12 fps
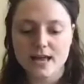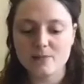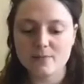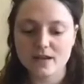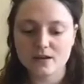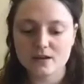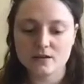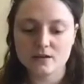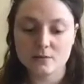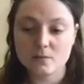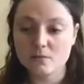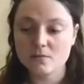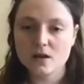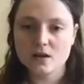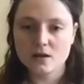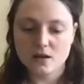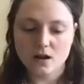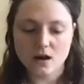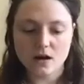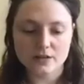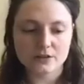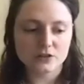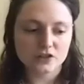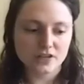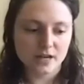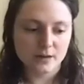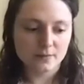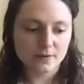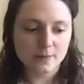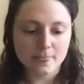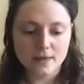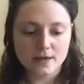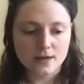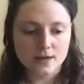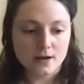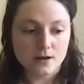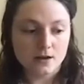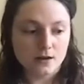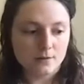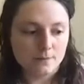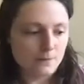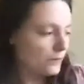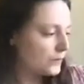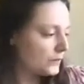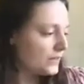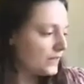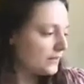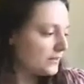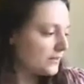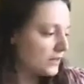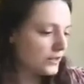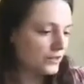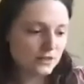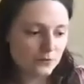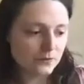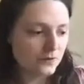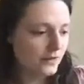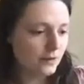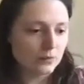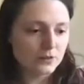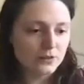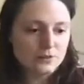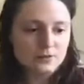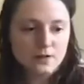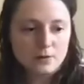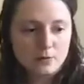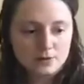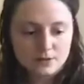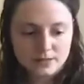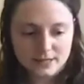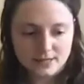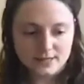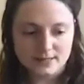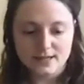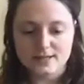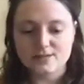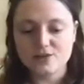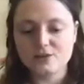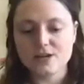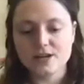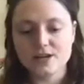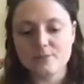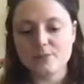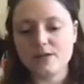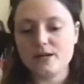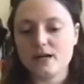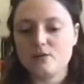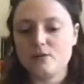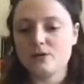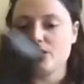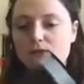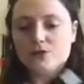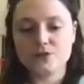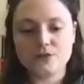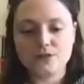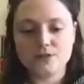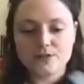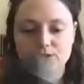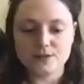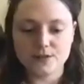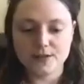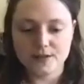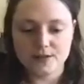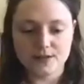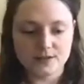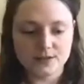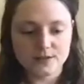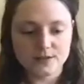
make a, a harder shape um, for today's session, I don't think I will use that one like I did last time, but I will use these and